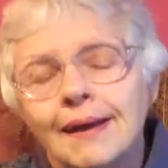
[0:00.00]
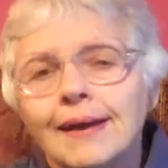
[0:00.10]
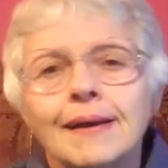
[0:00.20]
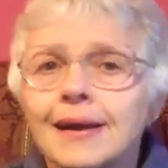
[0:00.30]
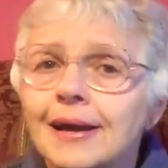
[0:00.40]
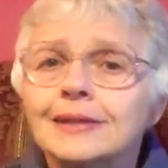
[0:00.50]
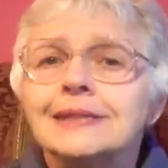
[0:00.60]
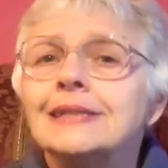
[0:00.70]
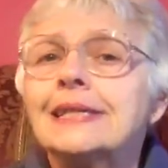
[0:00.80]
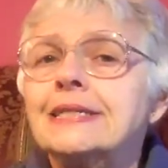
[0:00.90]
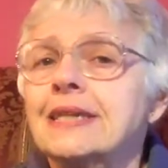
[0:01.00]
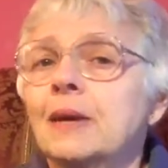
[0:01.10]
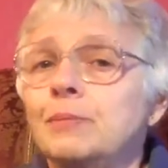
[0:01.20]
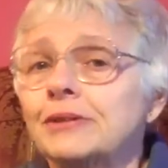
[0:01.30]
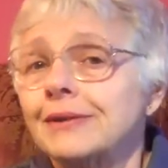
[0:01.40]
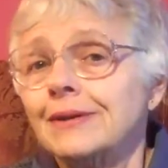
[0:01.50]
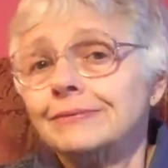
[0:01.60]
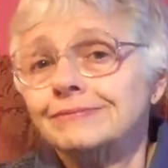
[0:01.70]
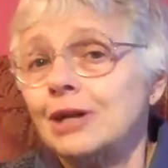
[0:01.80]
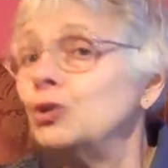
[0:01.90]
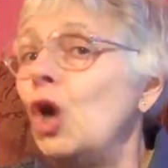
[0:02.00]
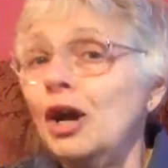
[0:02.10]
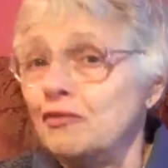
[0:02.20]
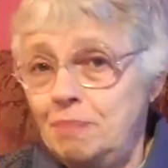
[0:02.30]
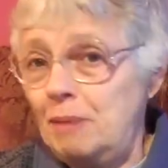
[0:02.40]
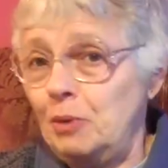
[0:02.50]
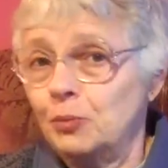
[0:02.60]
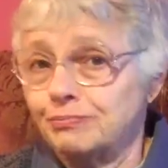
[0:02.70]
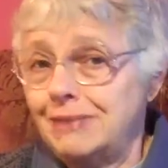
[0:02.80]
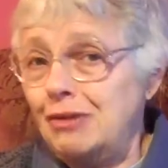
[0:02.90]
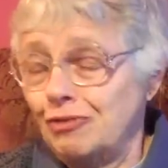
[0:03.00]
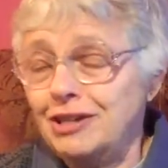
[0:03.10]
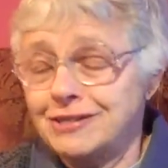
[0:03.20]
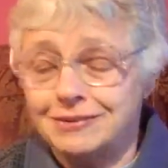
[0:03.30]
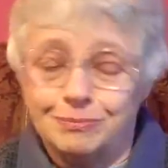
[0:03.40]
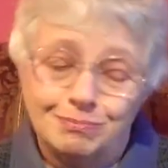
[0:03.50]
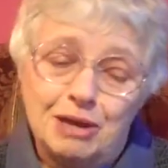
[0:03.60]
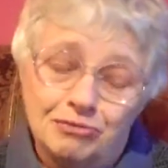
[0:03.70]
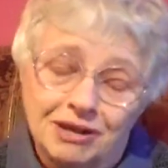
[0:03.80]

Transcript: a little example that a lot of people may res may